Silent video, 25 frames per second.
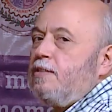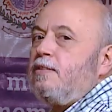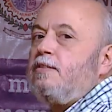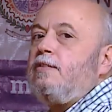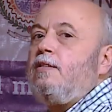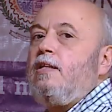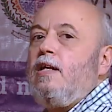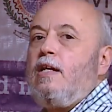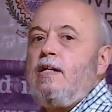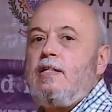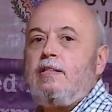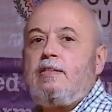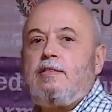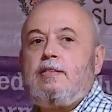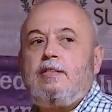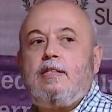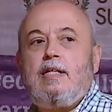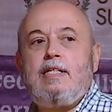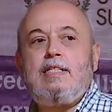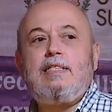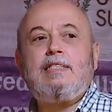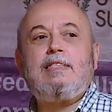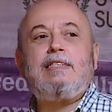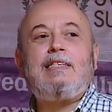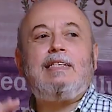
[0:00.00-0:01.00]
steels
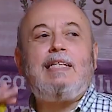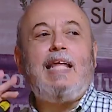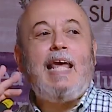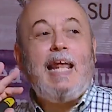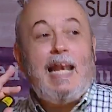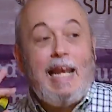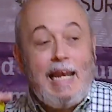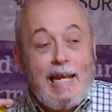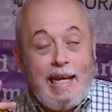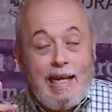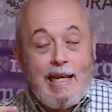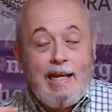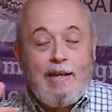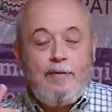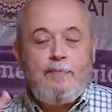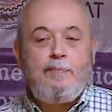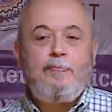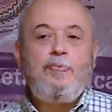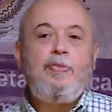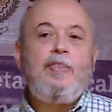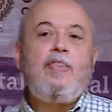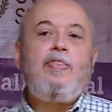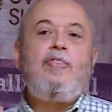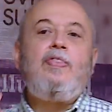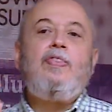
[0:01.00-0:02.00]
still
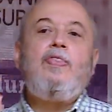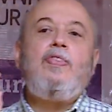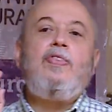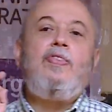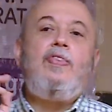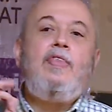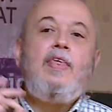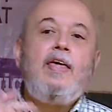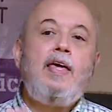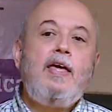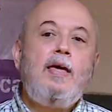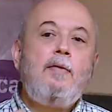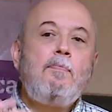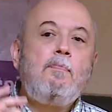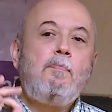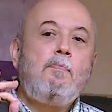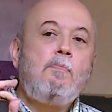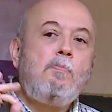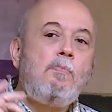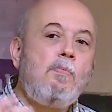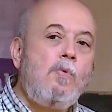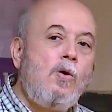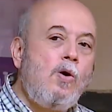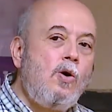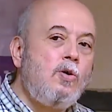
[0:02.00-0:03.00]
the
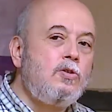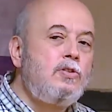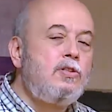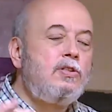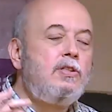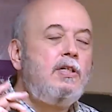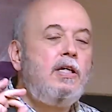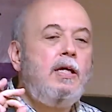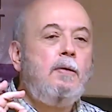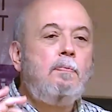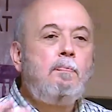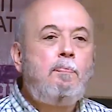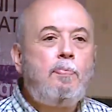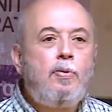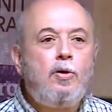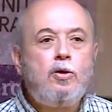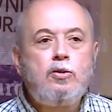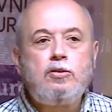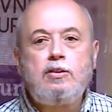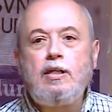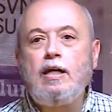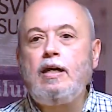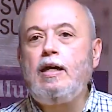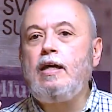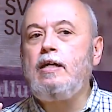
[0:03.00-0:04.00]
most
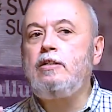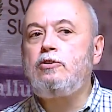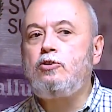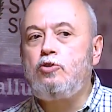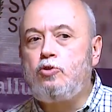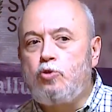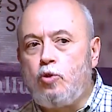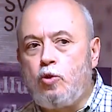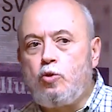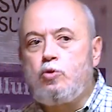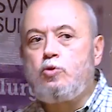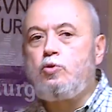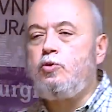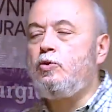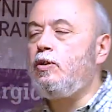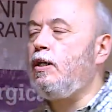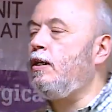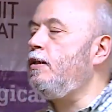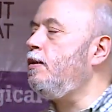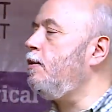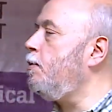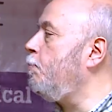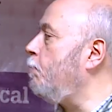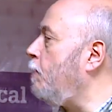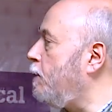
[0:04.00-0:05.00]
important
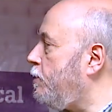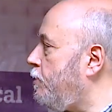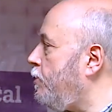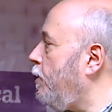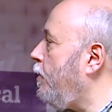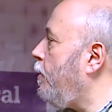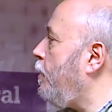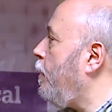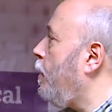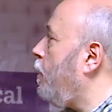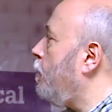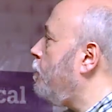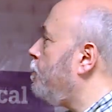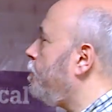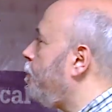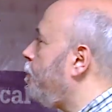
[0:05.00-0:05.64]
structural material.